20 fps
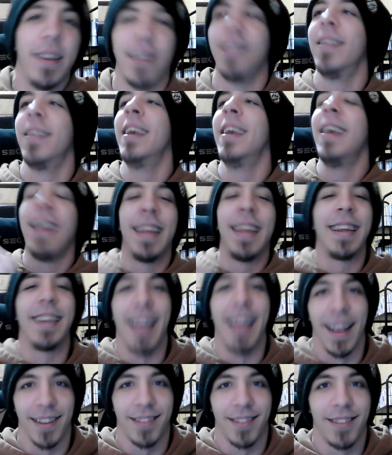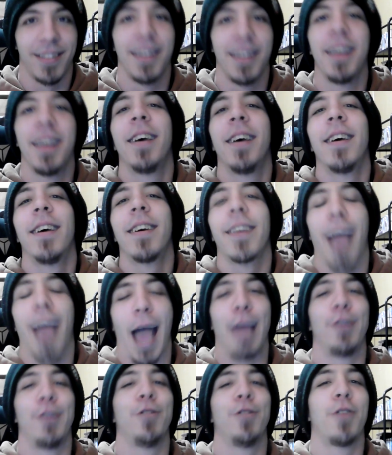And yes,
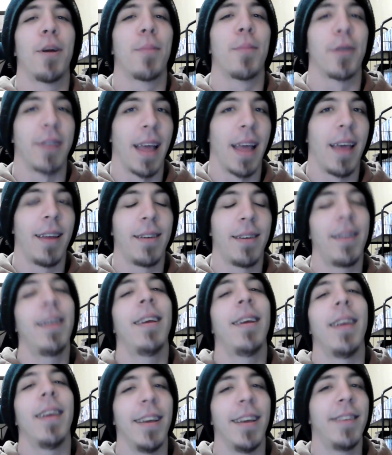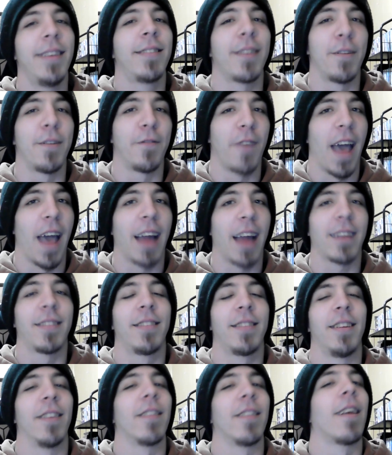Kaiju number 10 is in fact
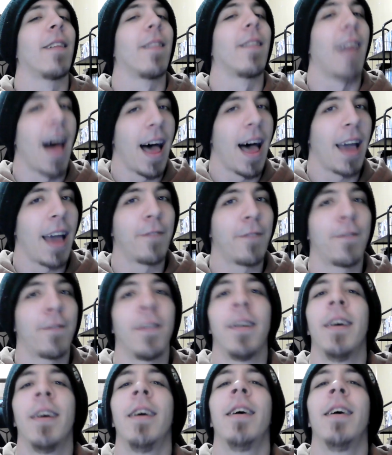still alive.